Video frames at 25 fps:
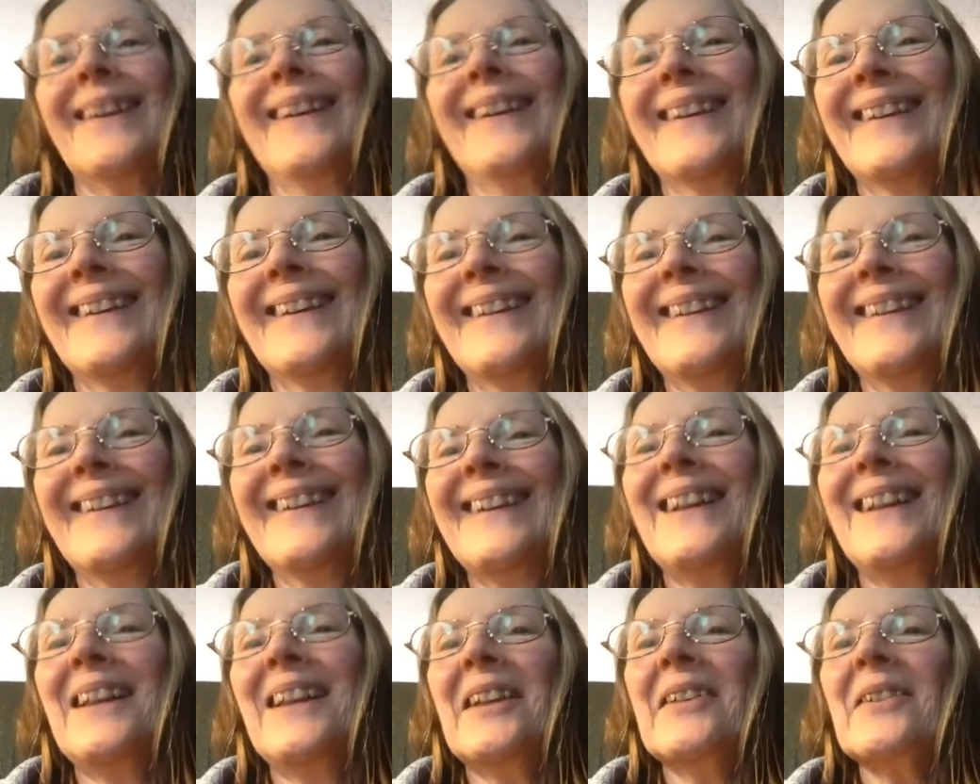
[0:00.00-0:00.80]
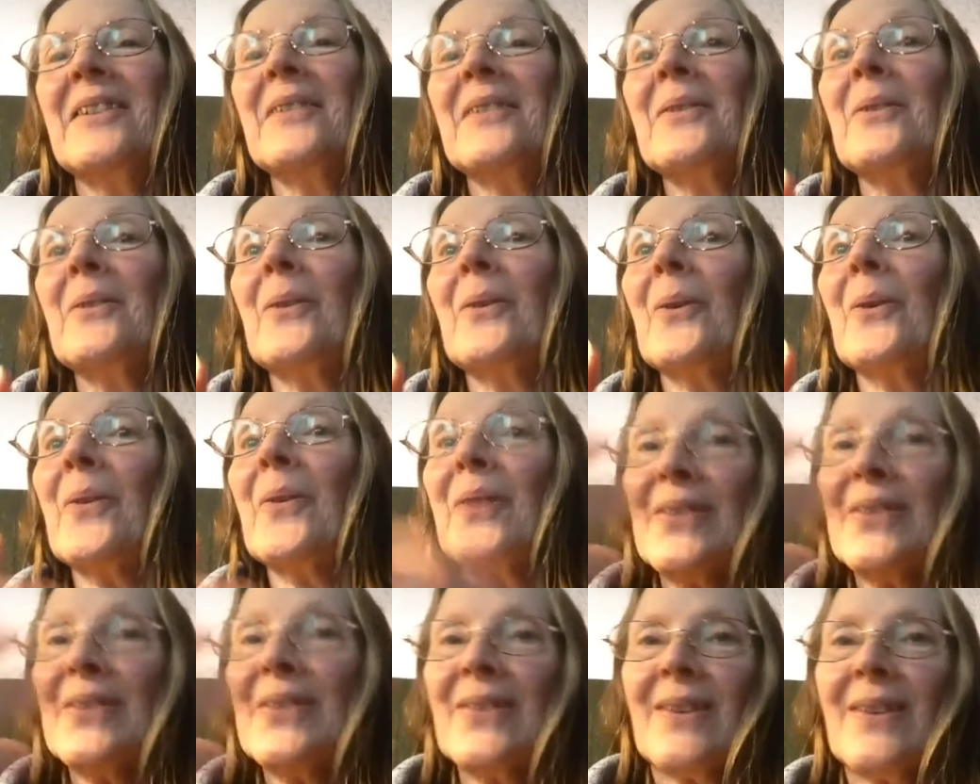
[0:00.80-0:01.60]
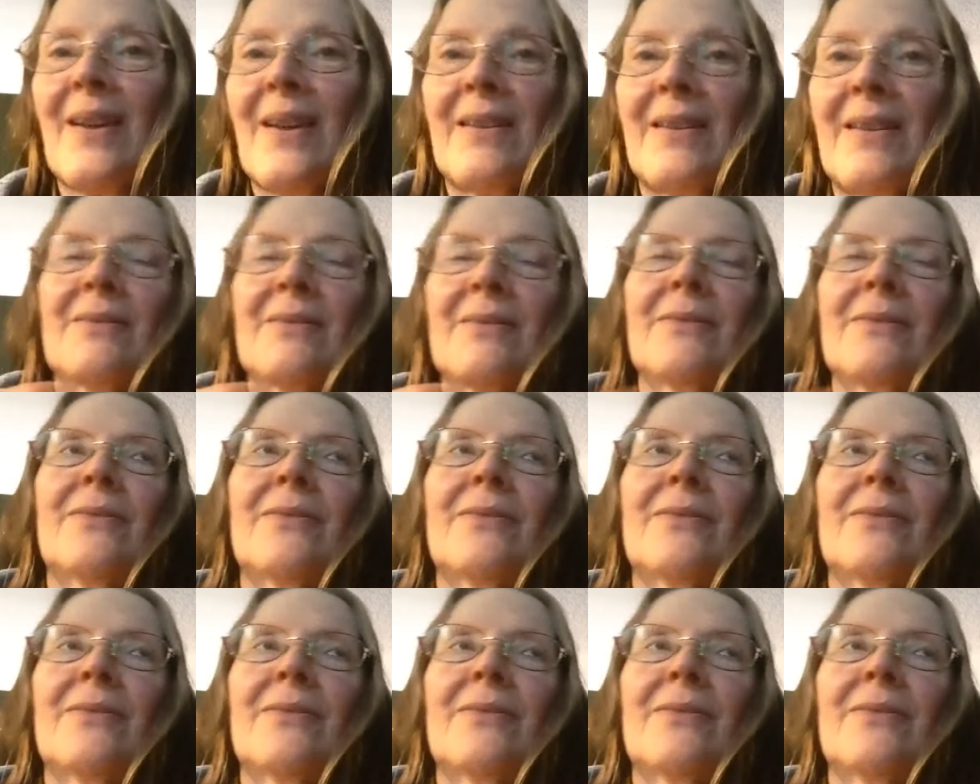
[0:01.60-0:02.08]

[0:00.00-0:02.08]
You know, this kind of